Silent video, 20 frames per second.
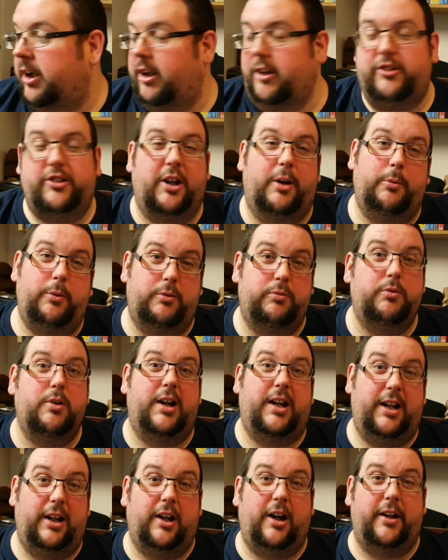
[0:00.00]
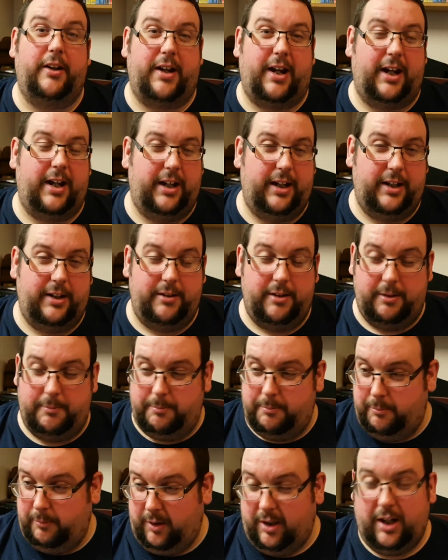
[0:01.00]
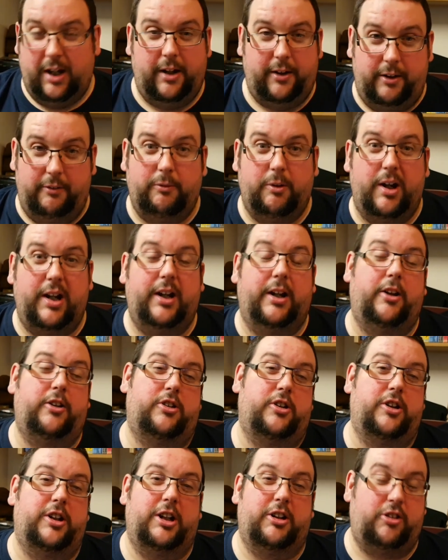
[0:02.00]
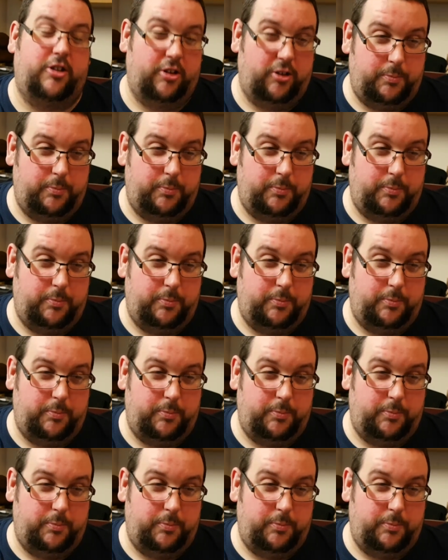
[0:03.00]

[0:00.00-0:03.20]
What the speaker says: Like I said, I would really like that in really nice condition,